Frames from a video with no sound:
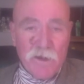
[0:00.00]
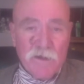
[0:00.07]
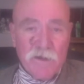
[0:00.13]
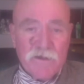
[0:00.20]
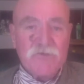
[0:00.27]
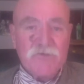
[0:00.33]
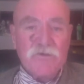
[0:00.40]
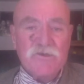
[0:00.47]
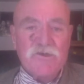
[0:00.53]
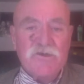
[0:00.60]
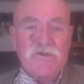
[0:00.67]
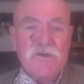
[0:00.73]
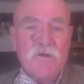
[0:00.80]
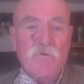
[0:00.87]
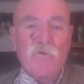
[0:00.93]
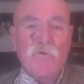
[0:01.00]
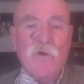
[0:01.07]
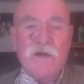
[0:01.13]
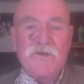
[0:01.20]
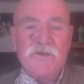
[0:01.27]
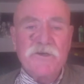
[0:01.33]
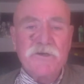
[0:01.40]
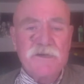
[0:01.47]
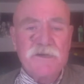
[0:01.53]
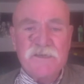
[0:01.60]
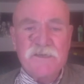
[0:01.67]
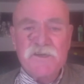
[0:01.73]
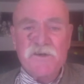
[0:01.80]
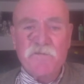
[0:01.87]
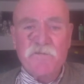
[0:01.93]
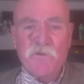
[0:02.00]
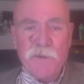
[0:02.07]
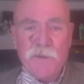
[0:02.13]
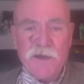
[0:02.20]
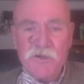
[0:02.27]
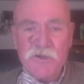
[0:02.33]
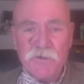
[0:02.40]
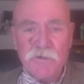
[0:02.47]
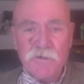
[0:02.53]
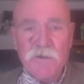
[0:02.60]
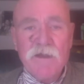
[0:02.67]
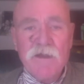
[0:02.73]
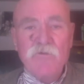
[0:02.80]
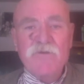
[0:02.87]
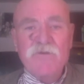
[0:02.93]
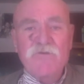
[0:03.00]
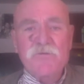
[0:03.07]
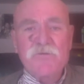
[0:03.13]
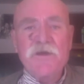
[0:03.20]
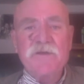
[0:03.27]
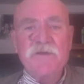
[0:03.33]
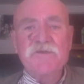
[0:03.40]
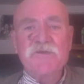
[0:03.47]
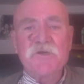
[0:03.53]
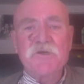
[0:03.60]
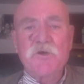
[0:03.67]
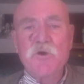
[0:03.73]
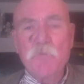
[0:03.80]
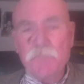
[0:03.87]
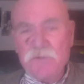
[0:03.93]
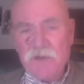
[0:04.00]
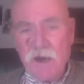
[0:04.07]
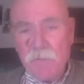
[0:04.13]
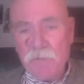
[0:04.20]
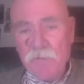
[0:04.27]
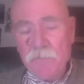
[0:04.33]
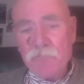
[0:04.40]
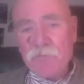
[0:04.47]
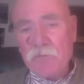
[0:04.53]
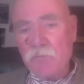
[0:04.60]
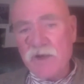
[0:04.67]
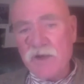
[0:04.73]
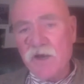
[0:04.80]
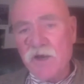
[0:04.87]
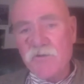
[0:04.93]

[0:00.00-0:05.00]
This was just Russian disinformation, which was being scooped up by other